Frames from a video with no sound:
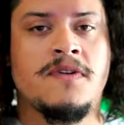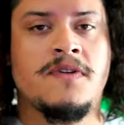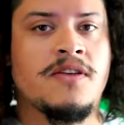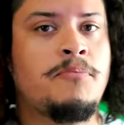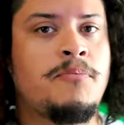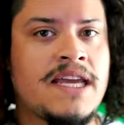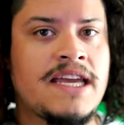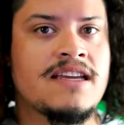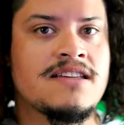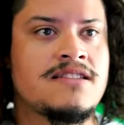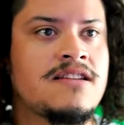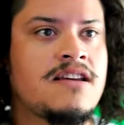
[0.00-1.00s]
of the
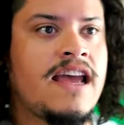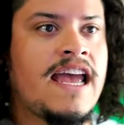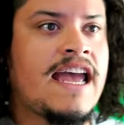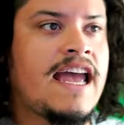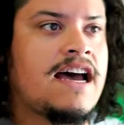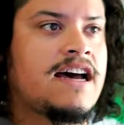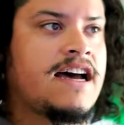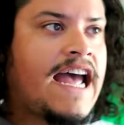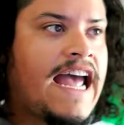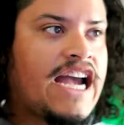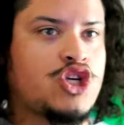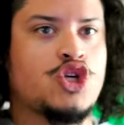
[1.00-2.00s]
biggest
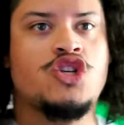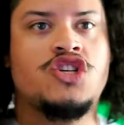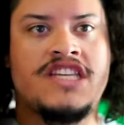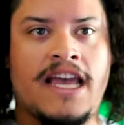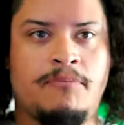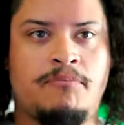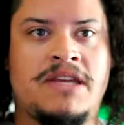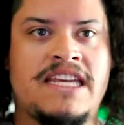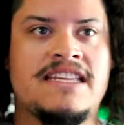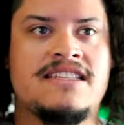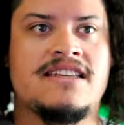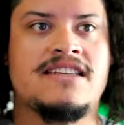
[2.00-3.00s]
action set
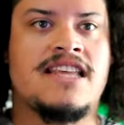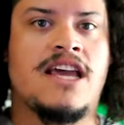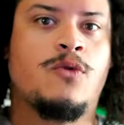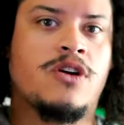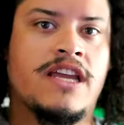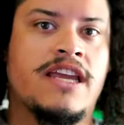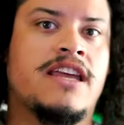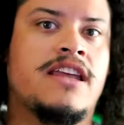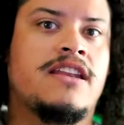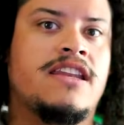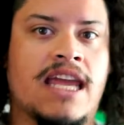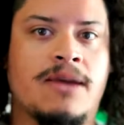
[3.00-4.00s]
pieces that were
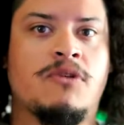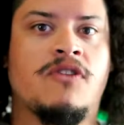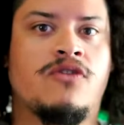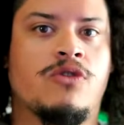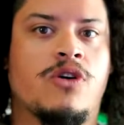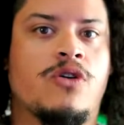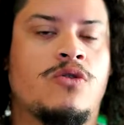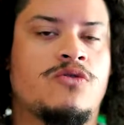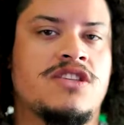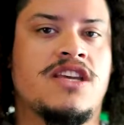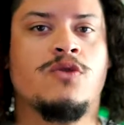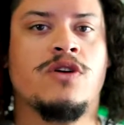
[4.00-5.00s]
in Game of
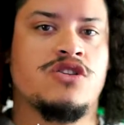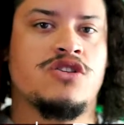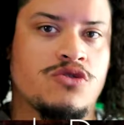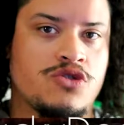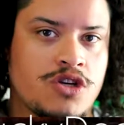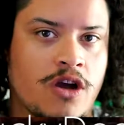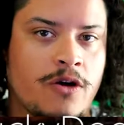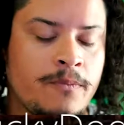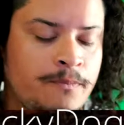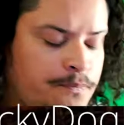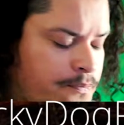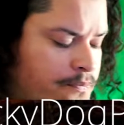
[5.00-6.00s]
Thrones, the original show.
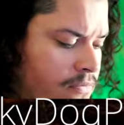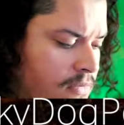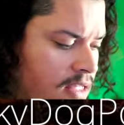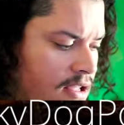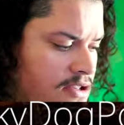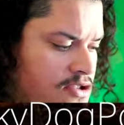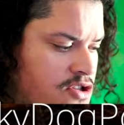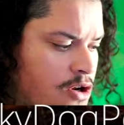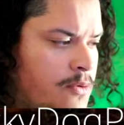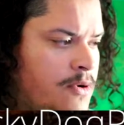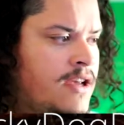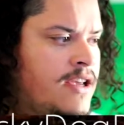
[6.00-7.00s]

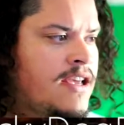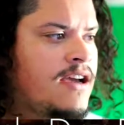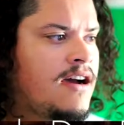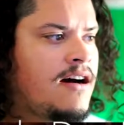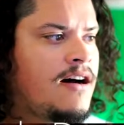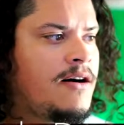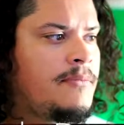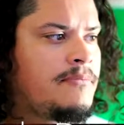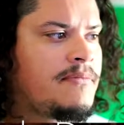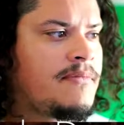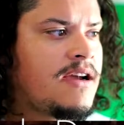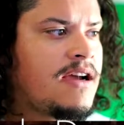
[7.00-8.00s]
So,
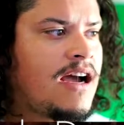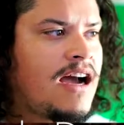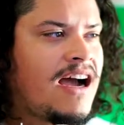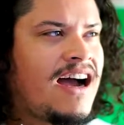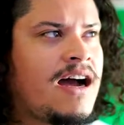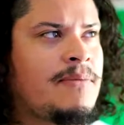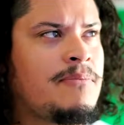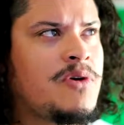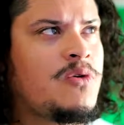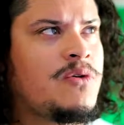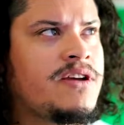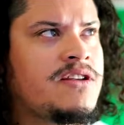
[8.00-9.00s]
I'm
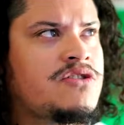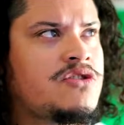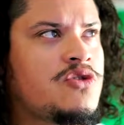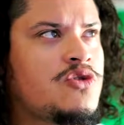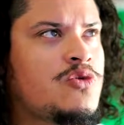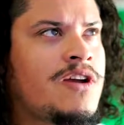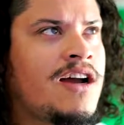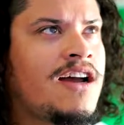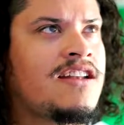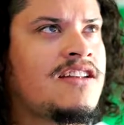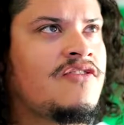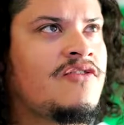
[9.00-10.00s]
going to
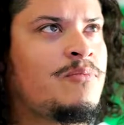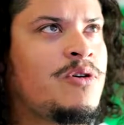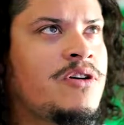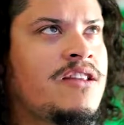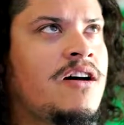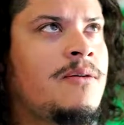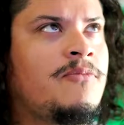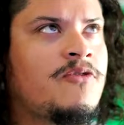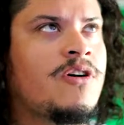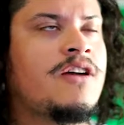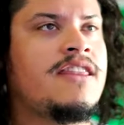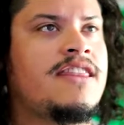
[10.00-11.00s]
kind of put up
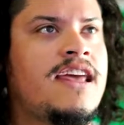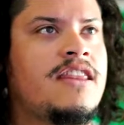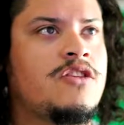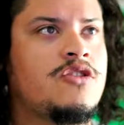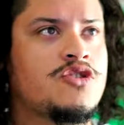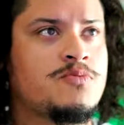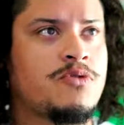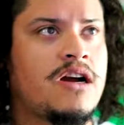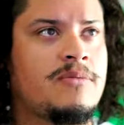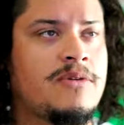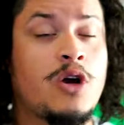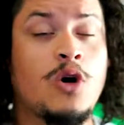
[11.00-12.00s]
front that there's
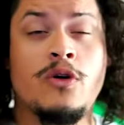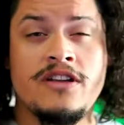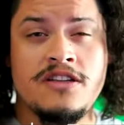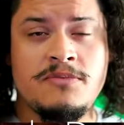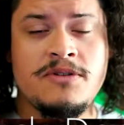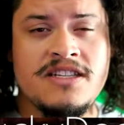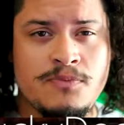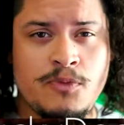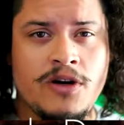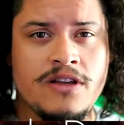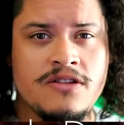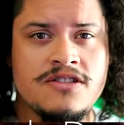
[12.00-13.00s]
probably going to be
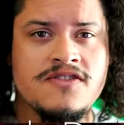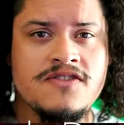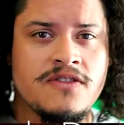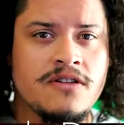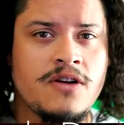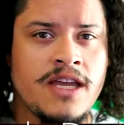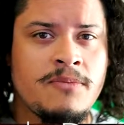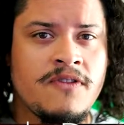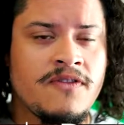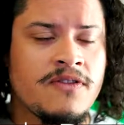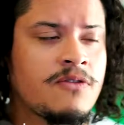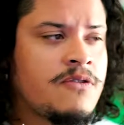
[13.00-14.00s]
spoilers for Game
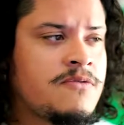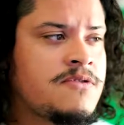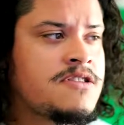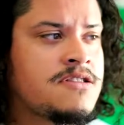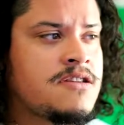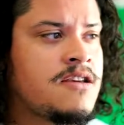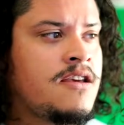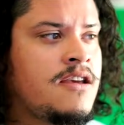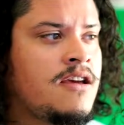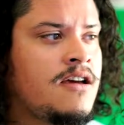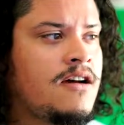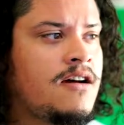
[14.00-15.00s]
of Thrones,
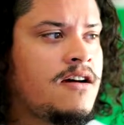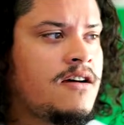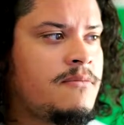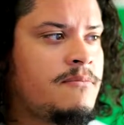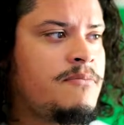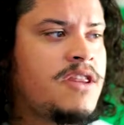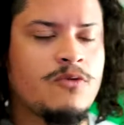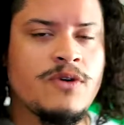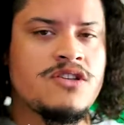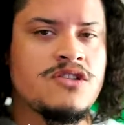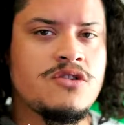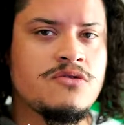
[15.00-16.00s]
the
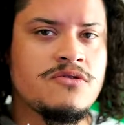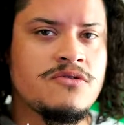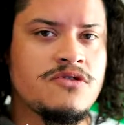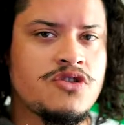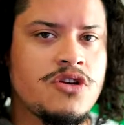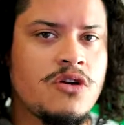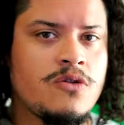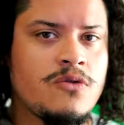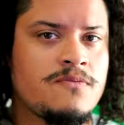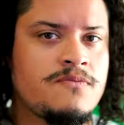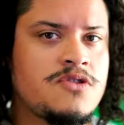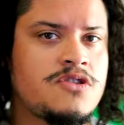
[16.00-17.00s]
original
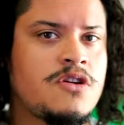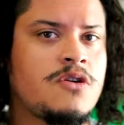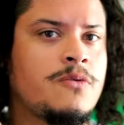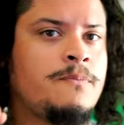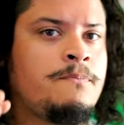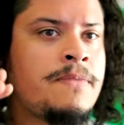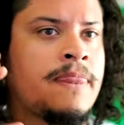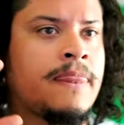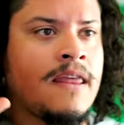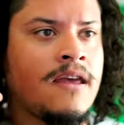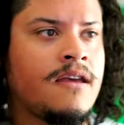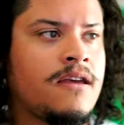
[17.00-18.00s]
show. So
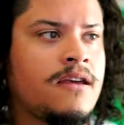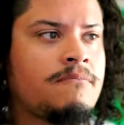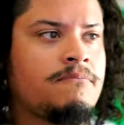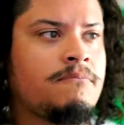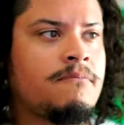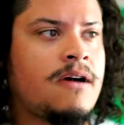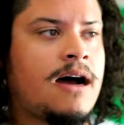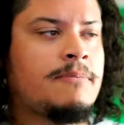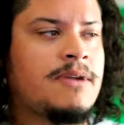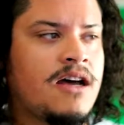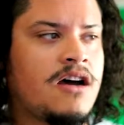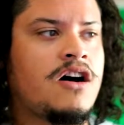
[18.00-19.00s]
I'm
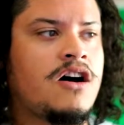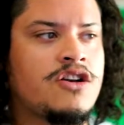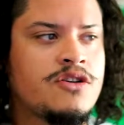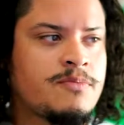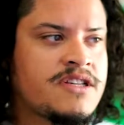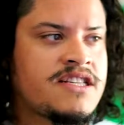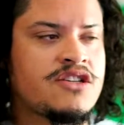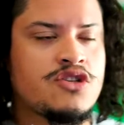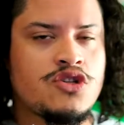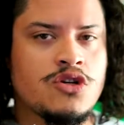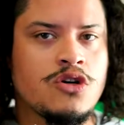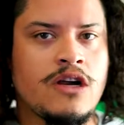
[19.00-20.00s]
not 100%
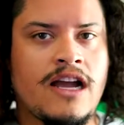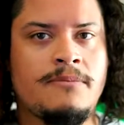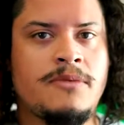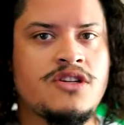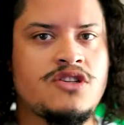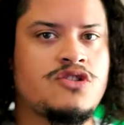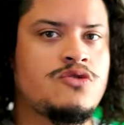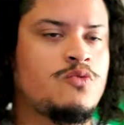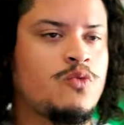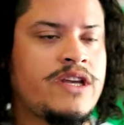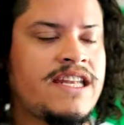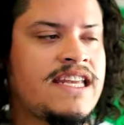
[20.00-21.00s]
sure how much
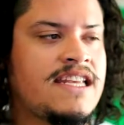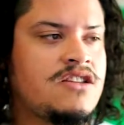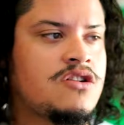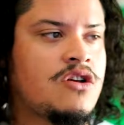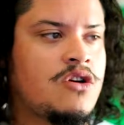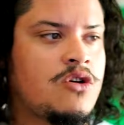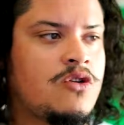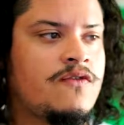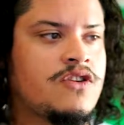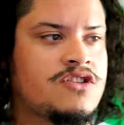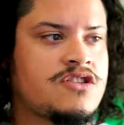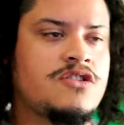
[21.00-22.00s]
we need to know
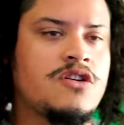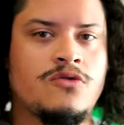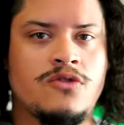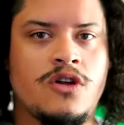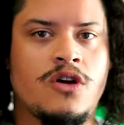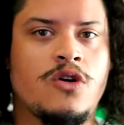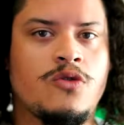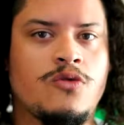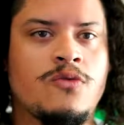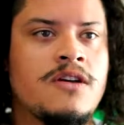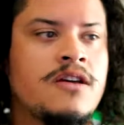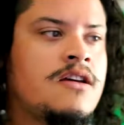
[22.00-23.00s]
versus don't
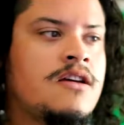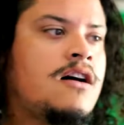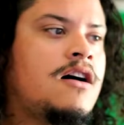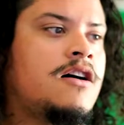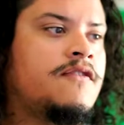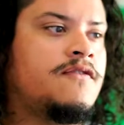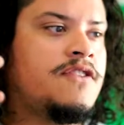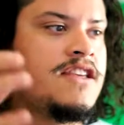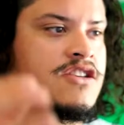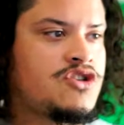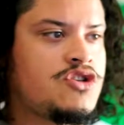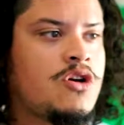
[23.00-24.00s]
know of
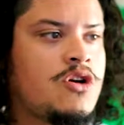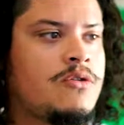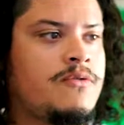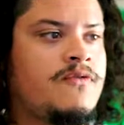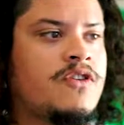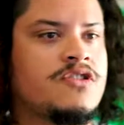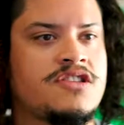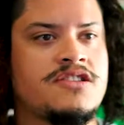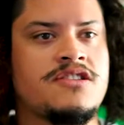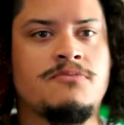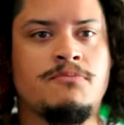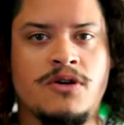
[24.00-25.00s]
this show
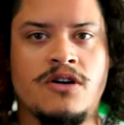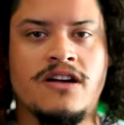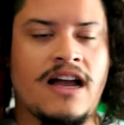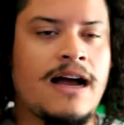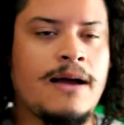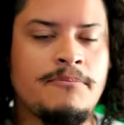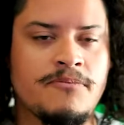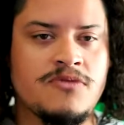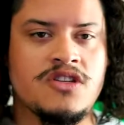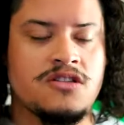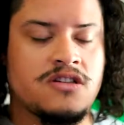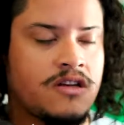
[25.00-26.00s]
versus the book. I'm
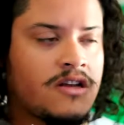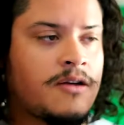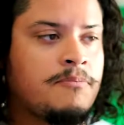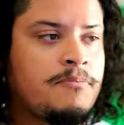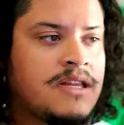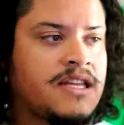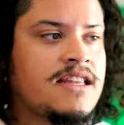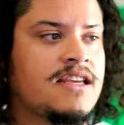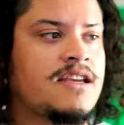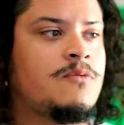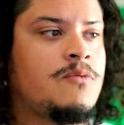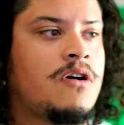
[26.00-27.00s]
just going to
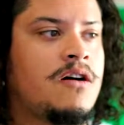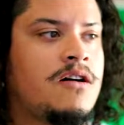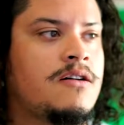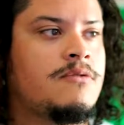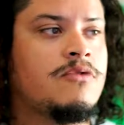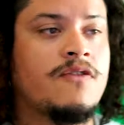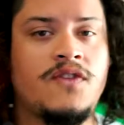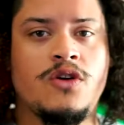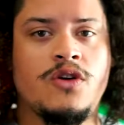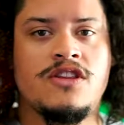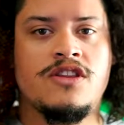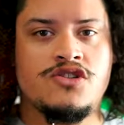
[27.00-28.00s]
completely
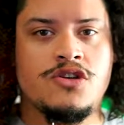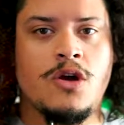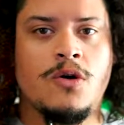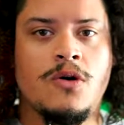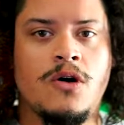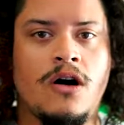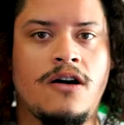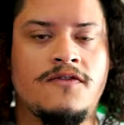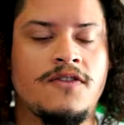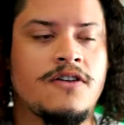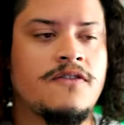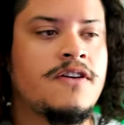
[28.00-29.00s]
review the show
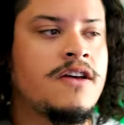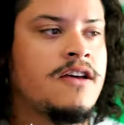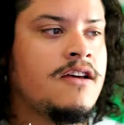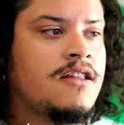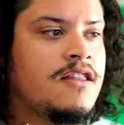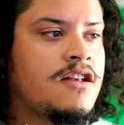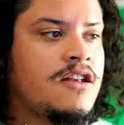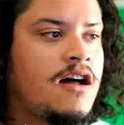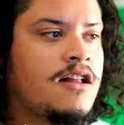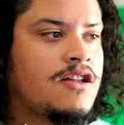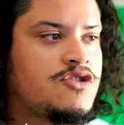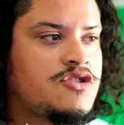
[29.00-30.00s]
off of the
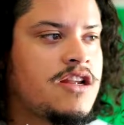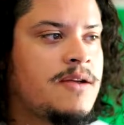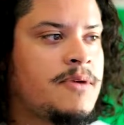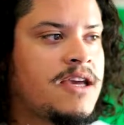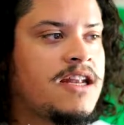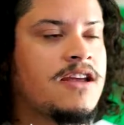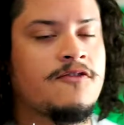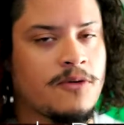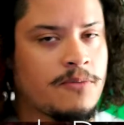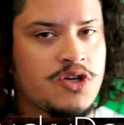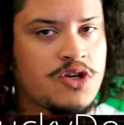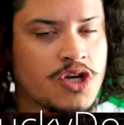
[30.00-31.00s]
knowledge that I'm getting
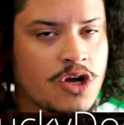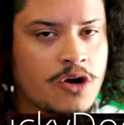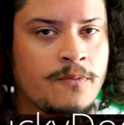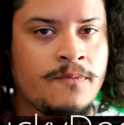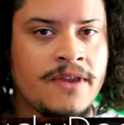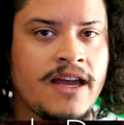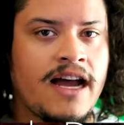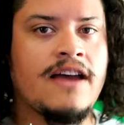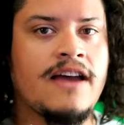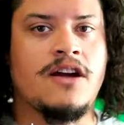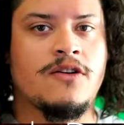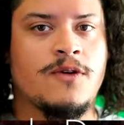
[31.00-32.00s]
from the show. I
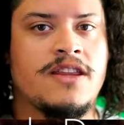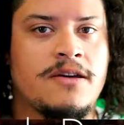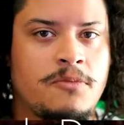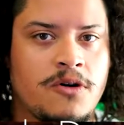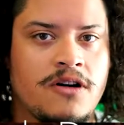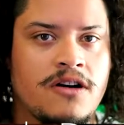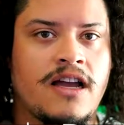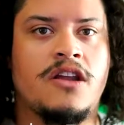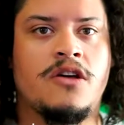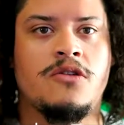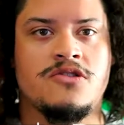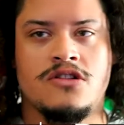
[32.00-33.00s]
have not read the book. I
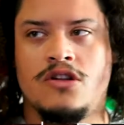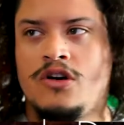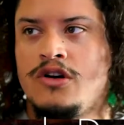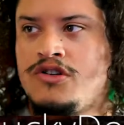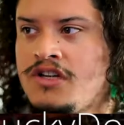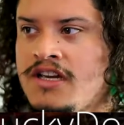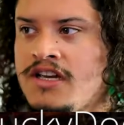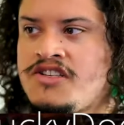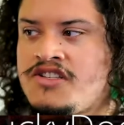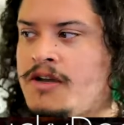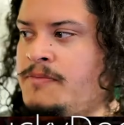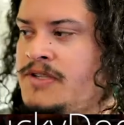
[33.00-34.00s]
know there's a large
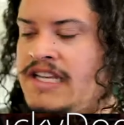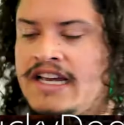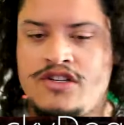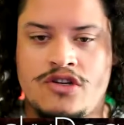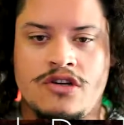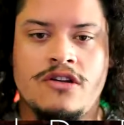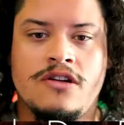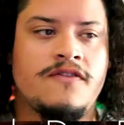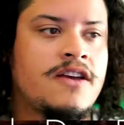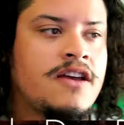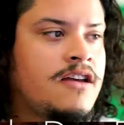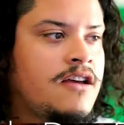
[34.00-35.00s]
subsection
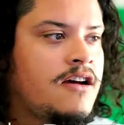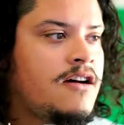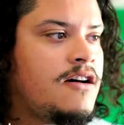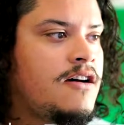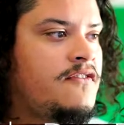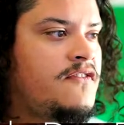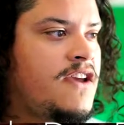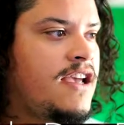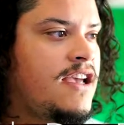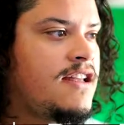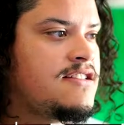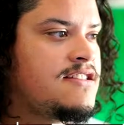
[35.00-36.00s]
of
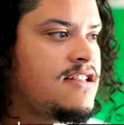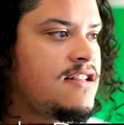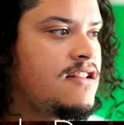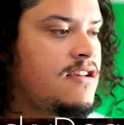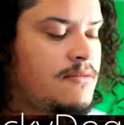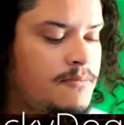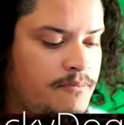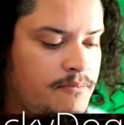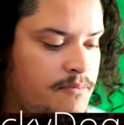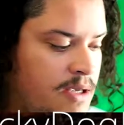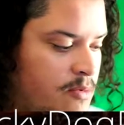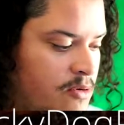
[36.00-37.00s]
fans
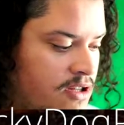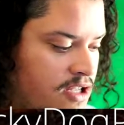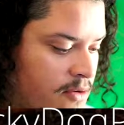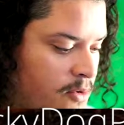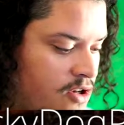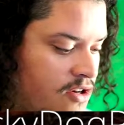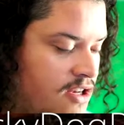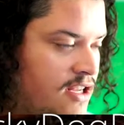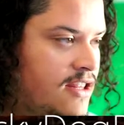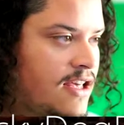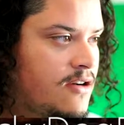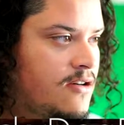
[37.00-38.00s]
and people in the community
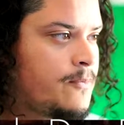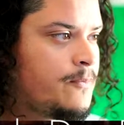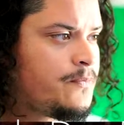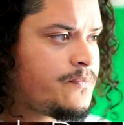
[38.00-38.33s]
that are